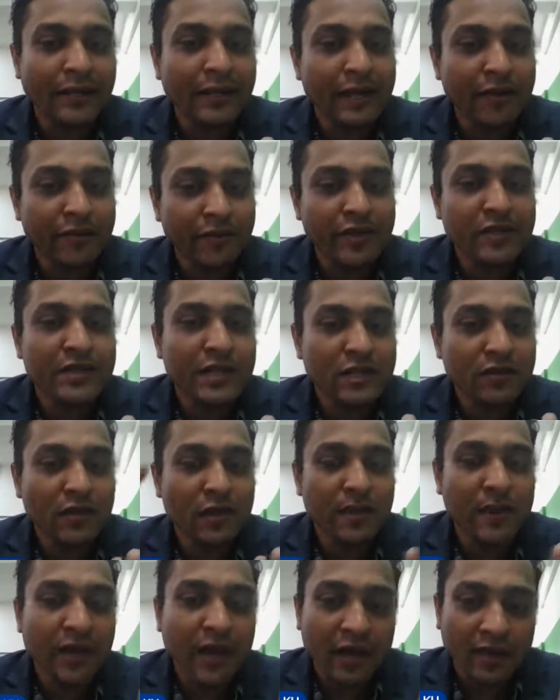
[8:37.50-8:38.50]
and the investors
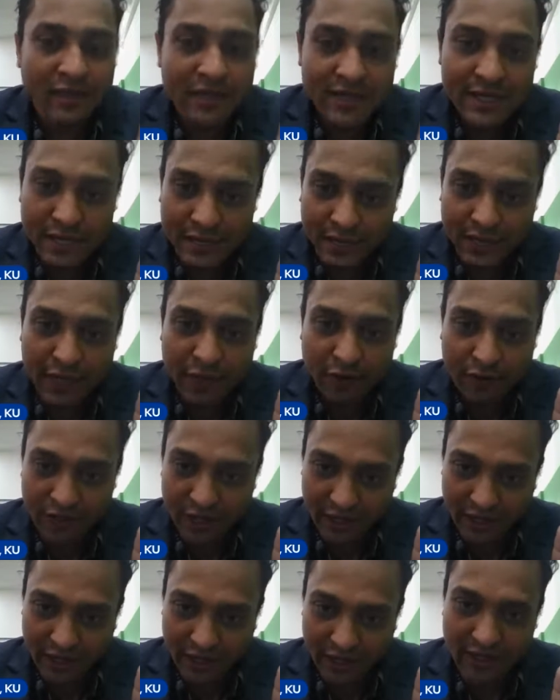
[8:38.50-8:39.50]
will be convinced at the end of
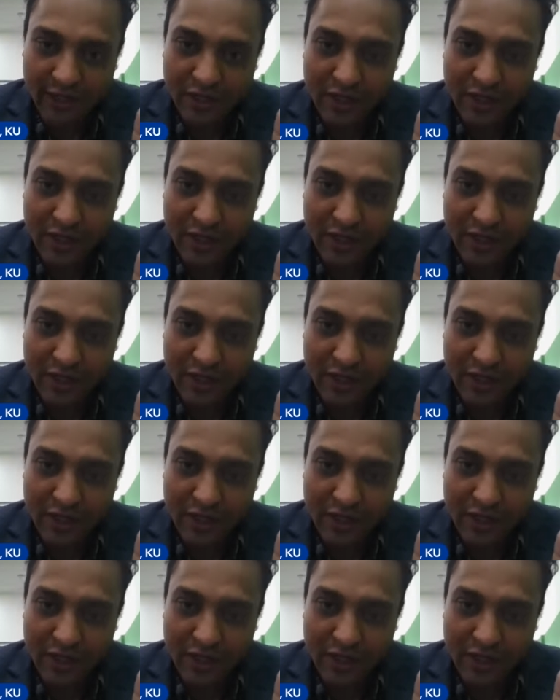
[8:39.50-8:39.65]
the day.